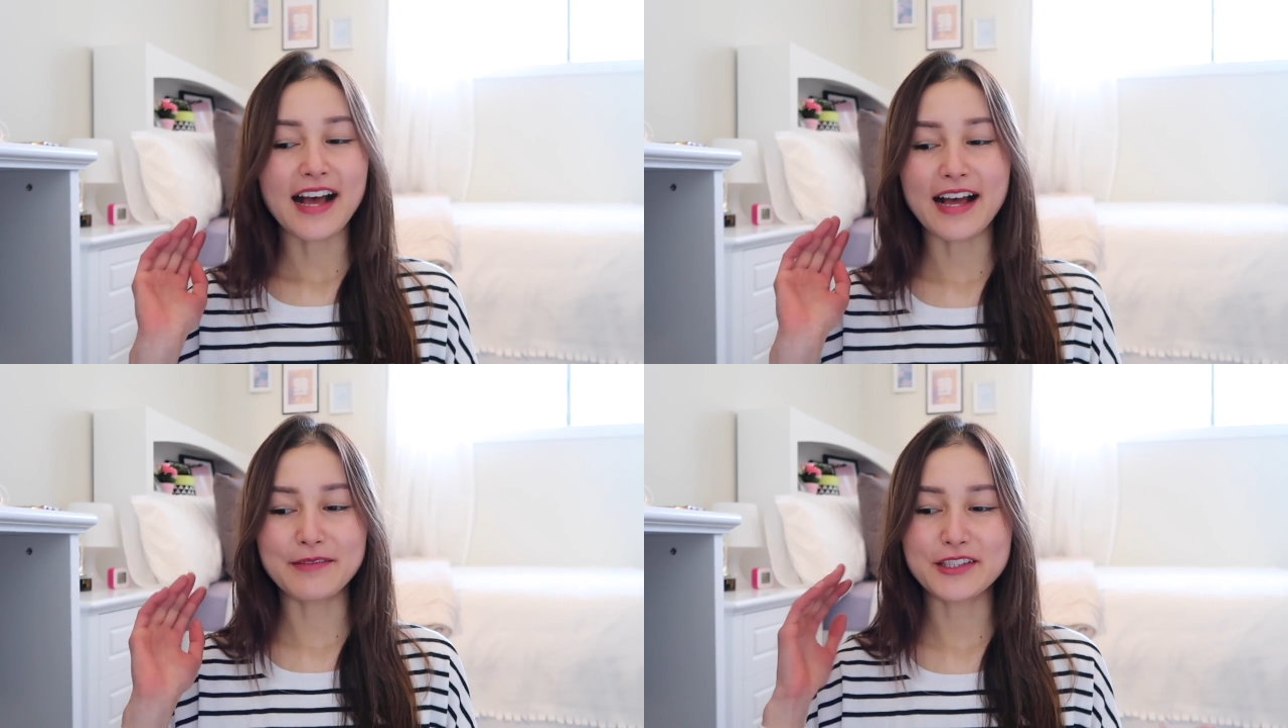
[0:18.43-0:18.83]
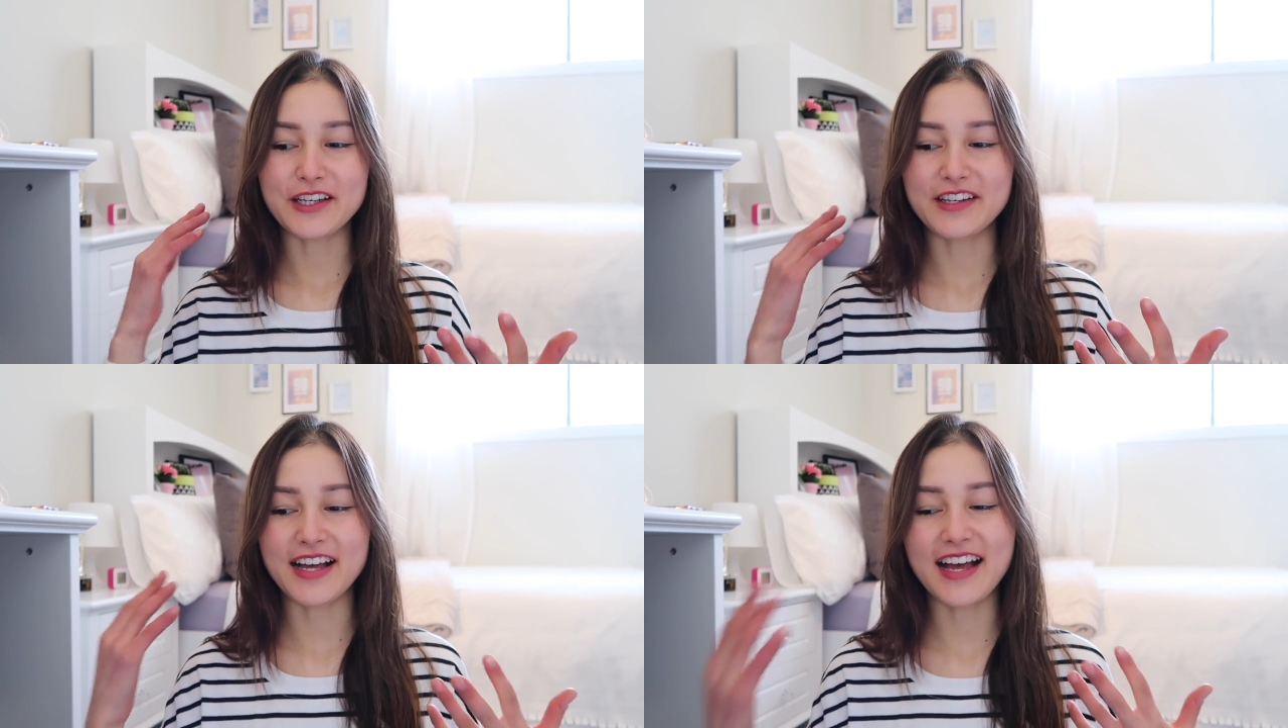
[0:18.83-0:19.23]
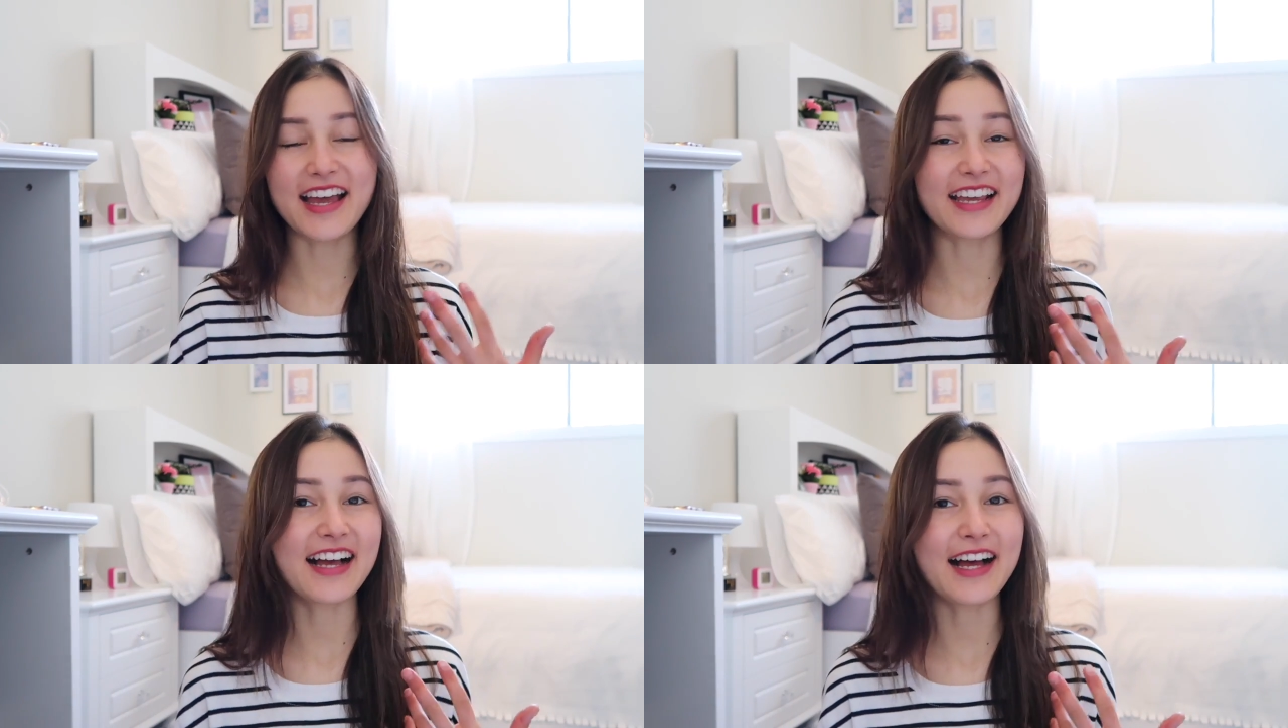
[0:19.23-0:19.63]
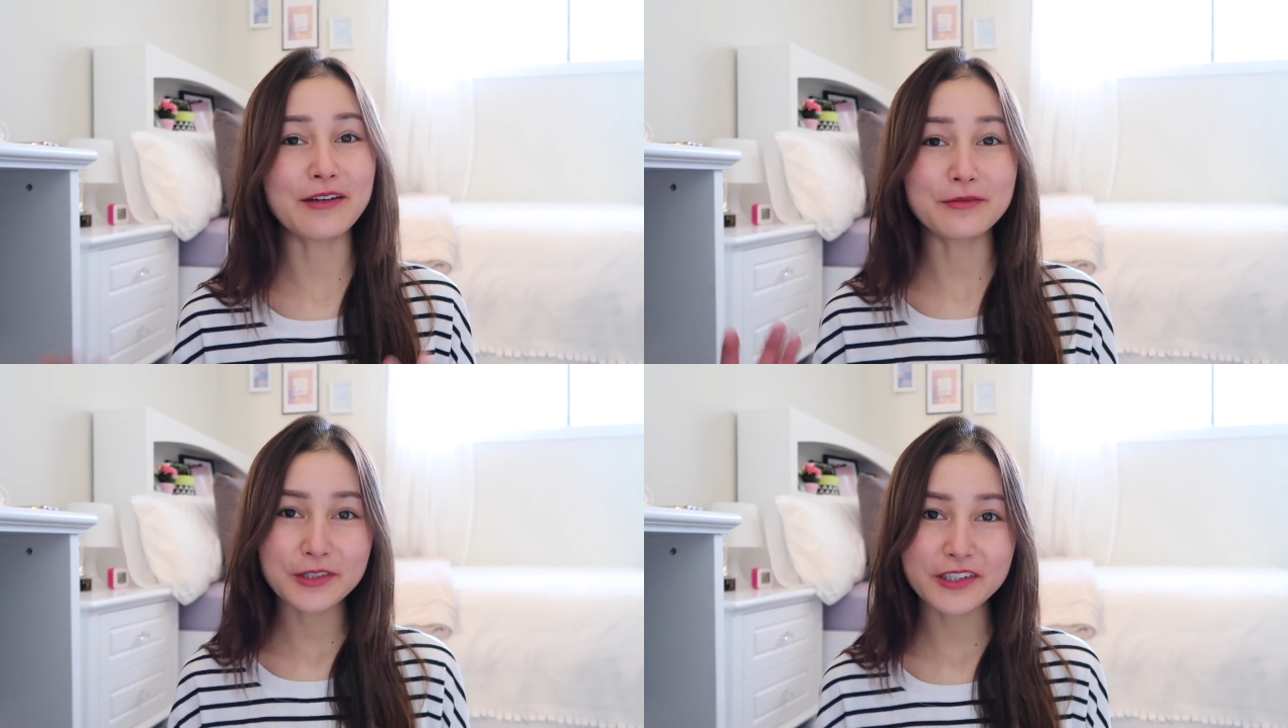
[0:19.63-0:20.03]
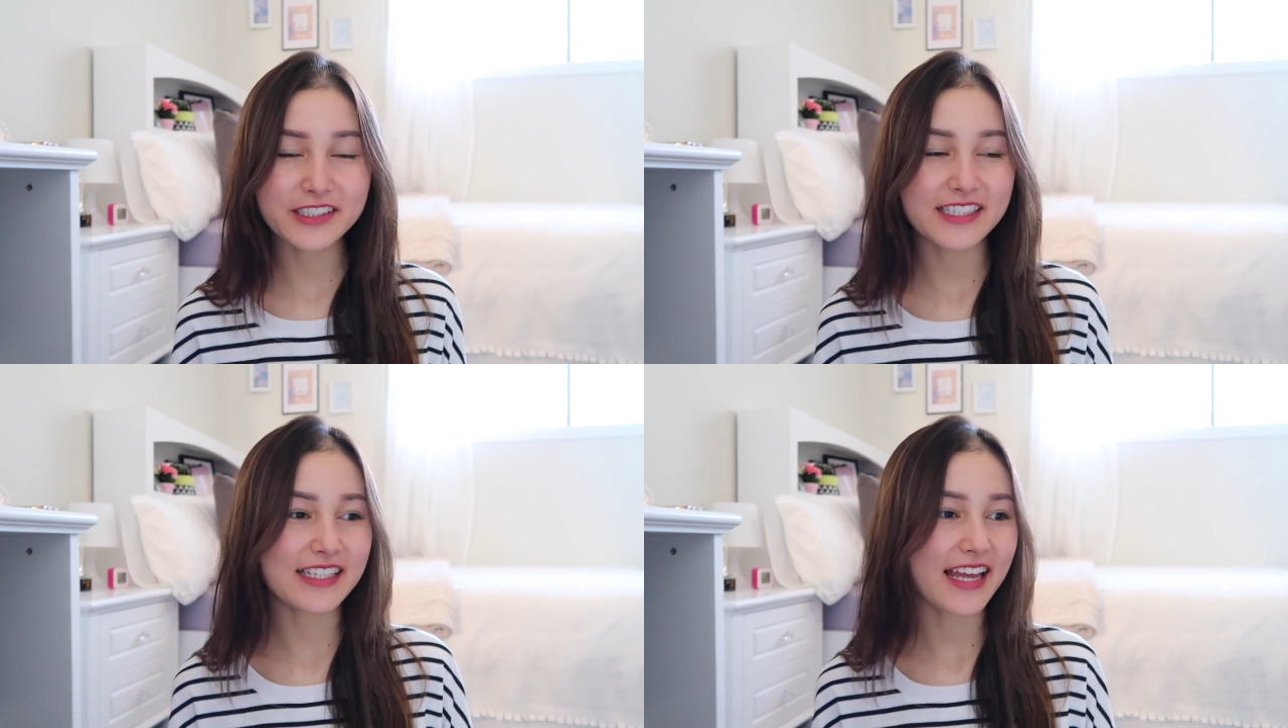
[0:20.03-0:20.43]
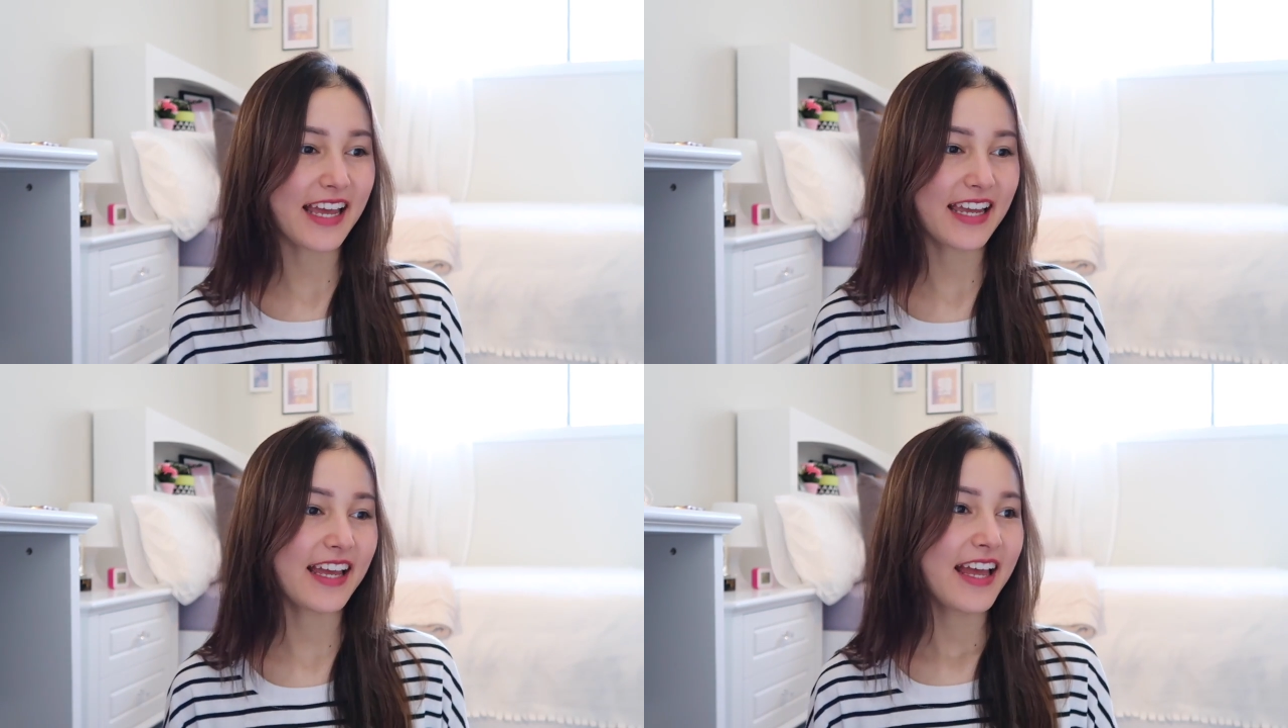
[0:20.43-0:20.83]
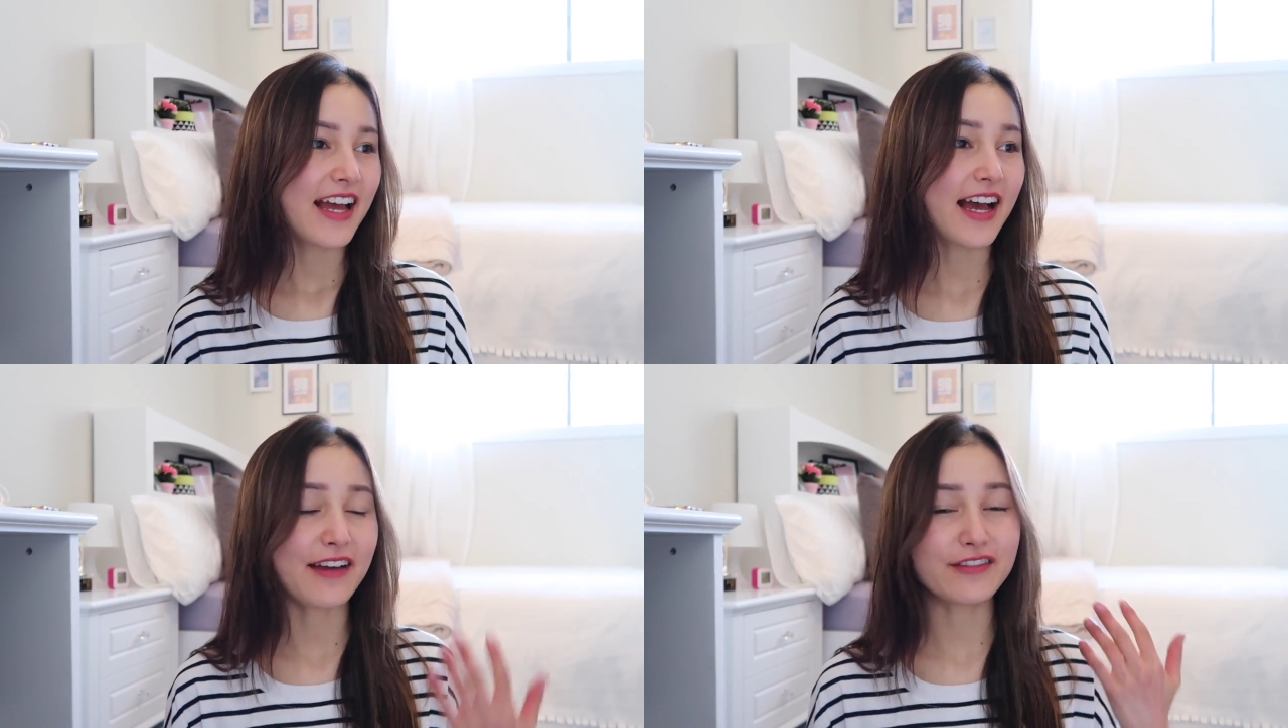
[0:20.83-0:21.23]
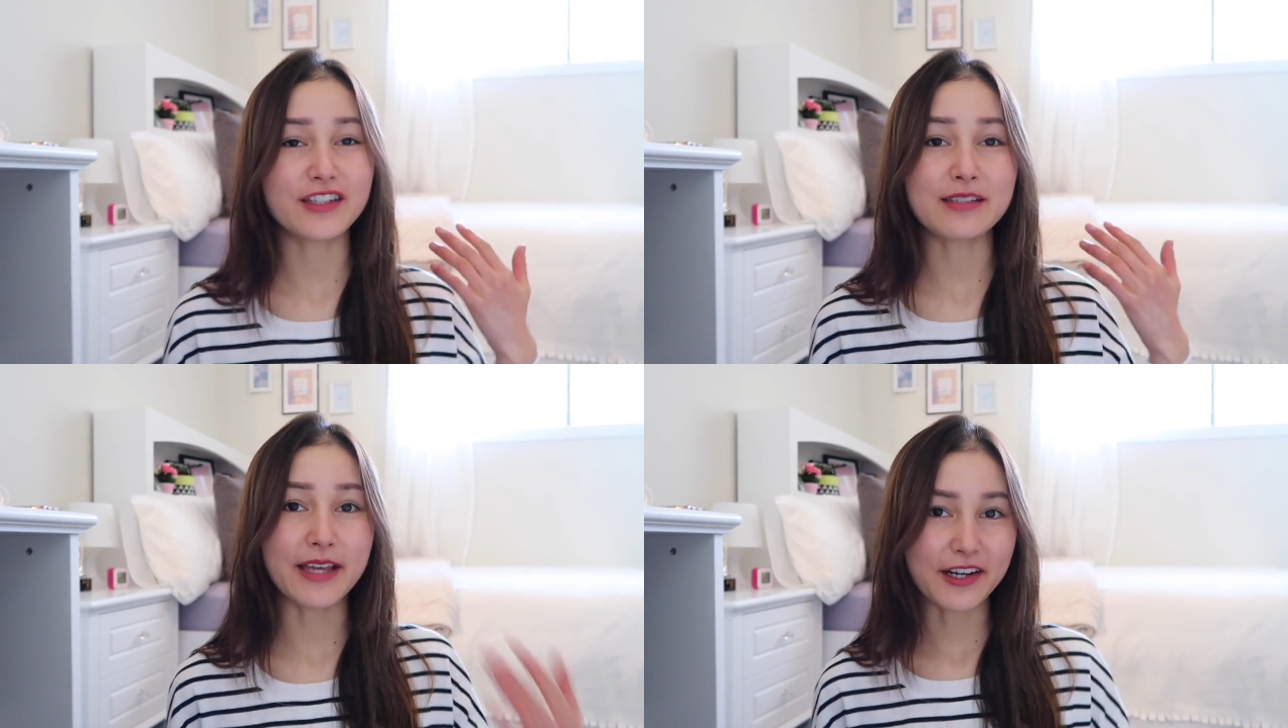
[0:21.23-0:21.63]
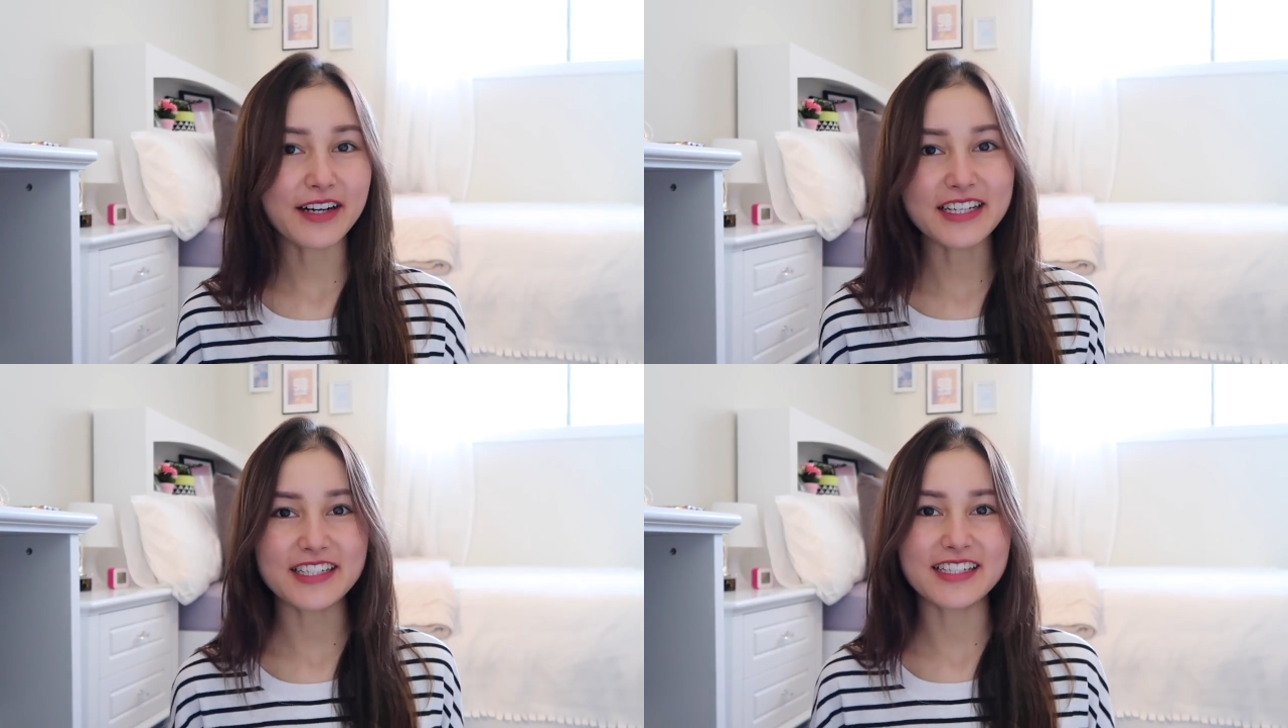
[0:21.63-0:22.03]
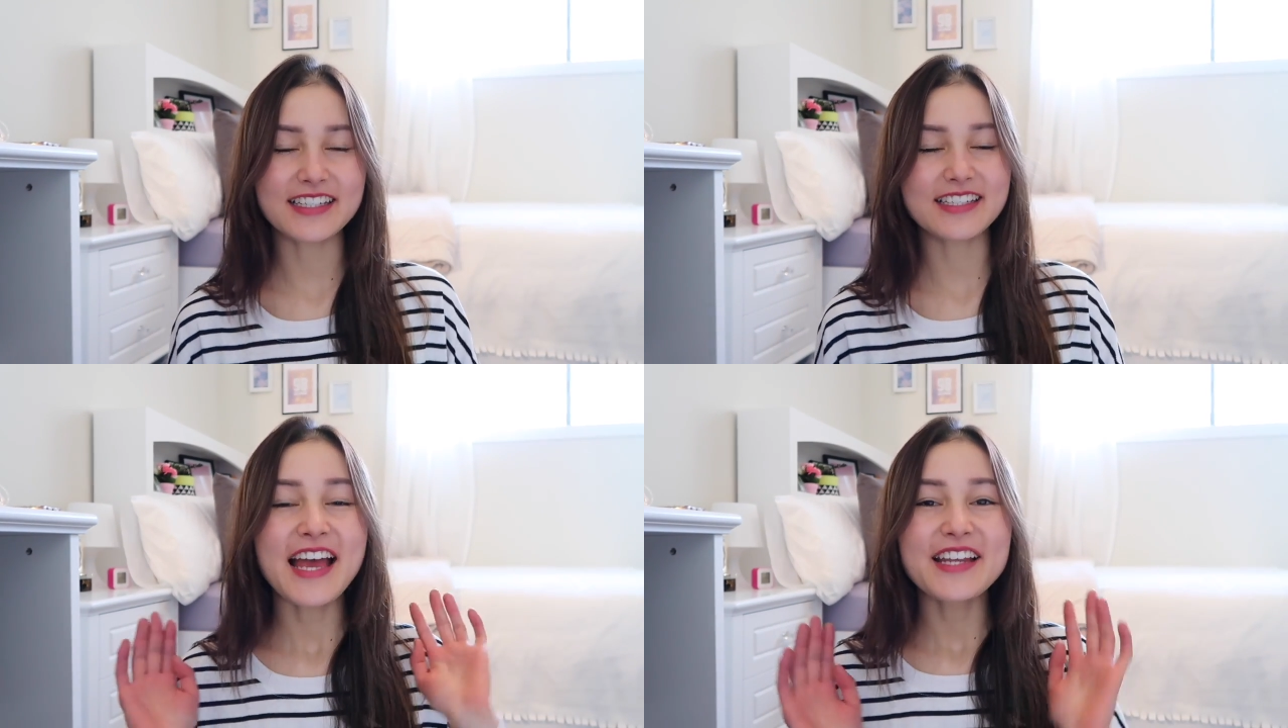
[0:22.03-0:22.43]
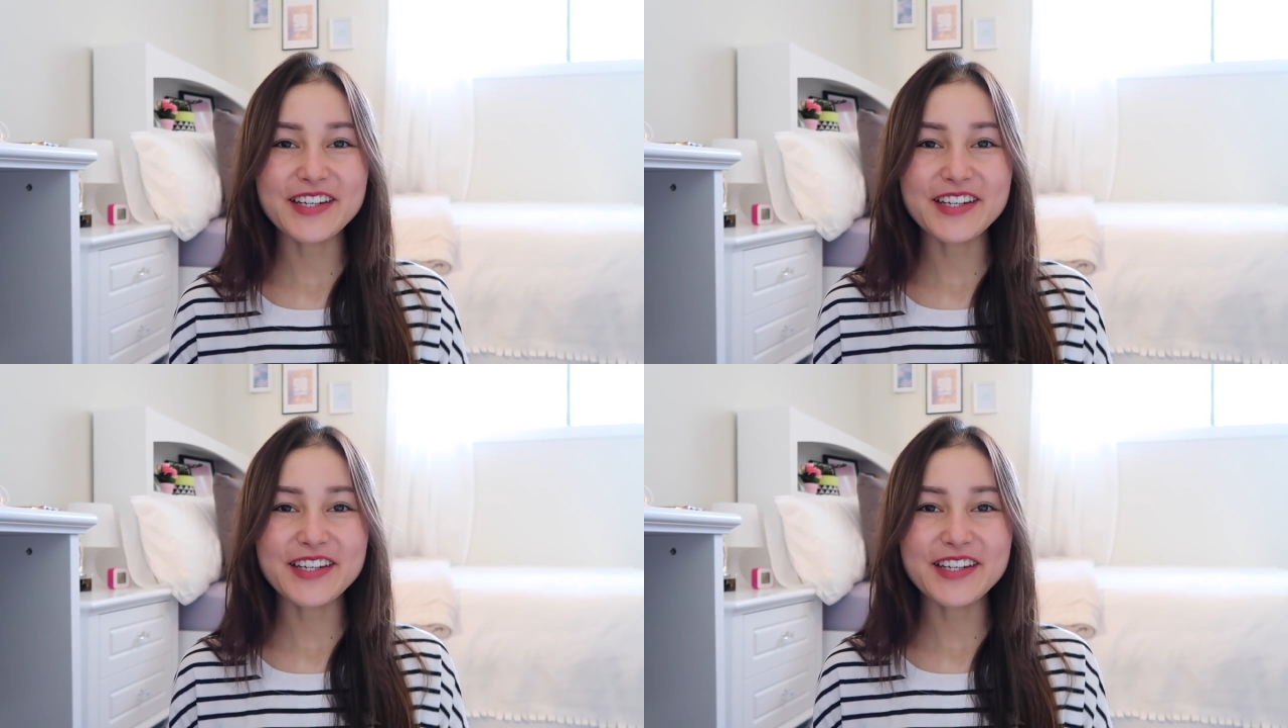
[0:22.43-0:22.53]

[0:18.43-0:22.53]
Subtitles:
So I can't walk today, I have to use my crutches.